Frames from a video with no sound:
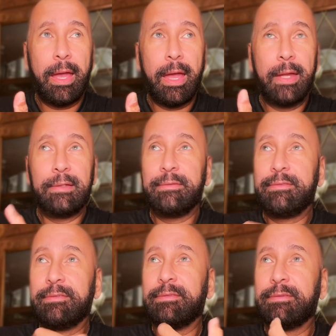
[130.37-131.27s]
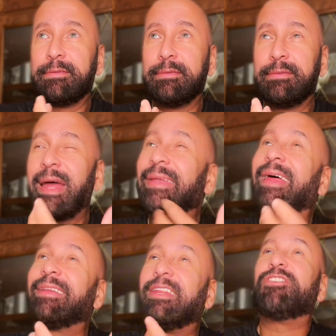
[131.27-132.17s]
and it's not
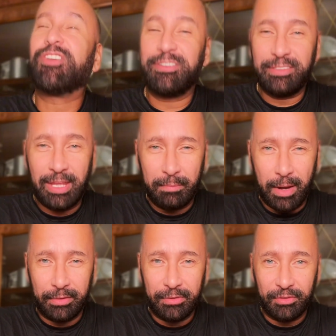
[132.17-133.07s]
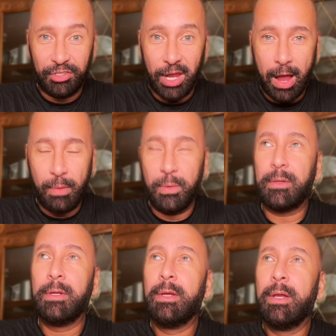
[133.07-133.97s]
like they just came out of the
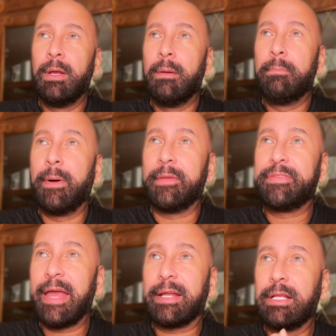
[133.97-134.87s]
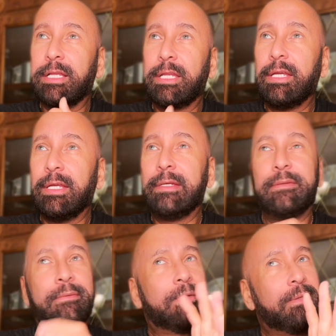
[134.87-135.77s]
shower, but that
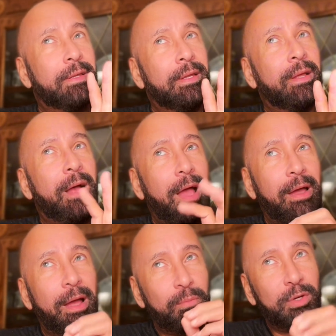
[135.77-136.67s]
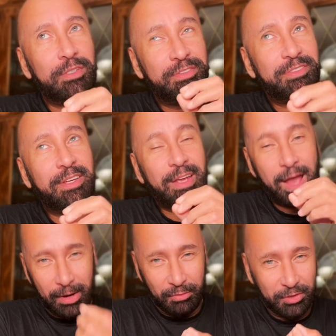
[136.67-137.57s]
clean, I want to say
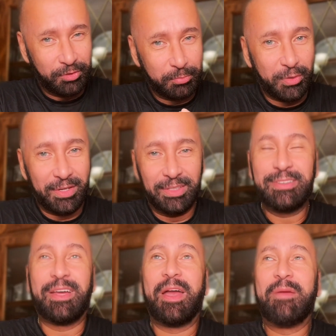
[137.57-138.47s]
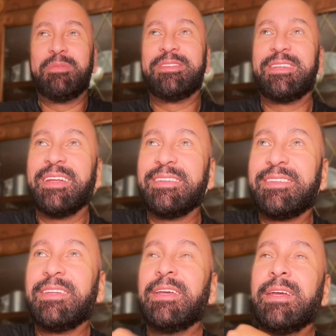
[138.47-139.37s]
Irish Spring type
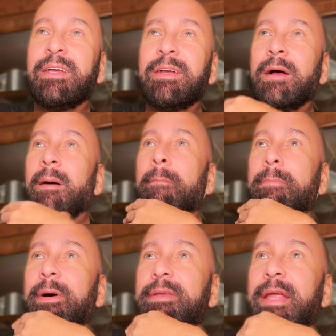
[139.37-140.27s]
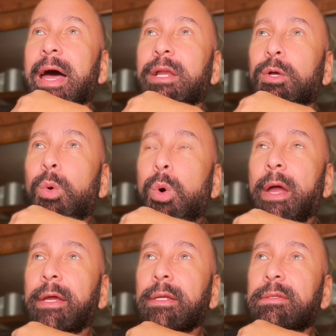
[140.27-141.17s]
scent, but not
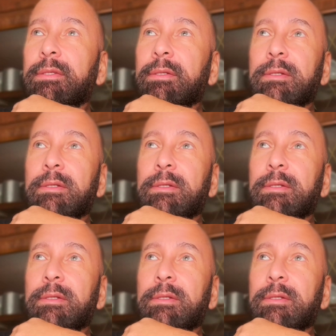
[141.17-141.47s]
quite.